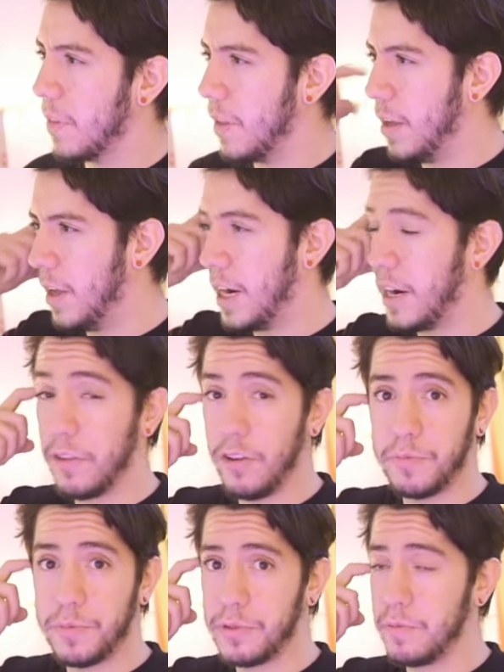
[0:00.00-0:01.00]
hard
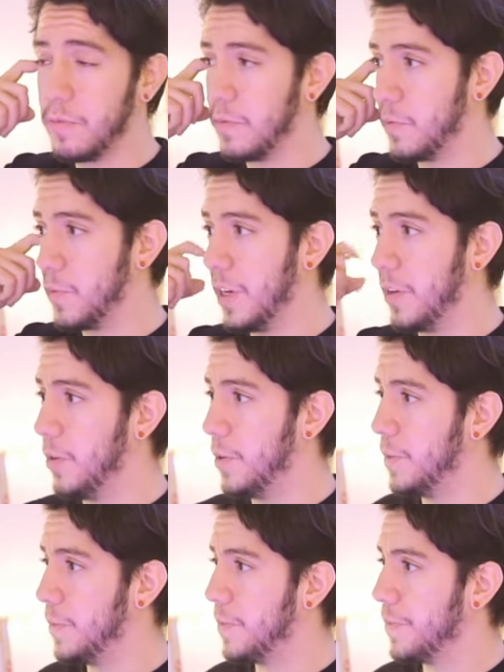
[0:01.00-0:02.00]
ops. It's pretty
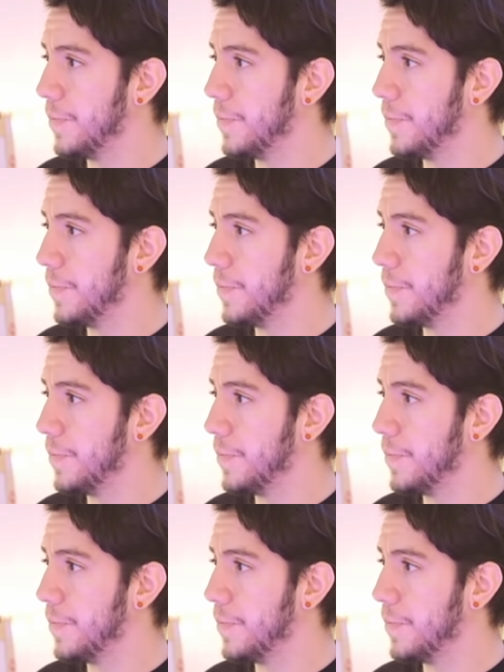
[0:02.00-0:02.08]
cool.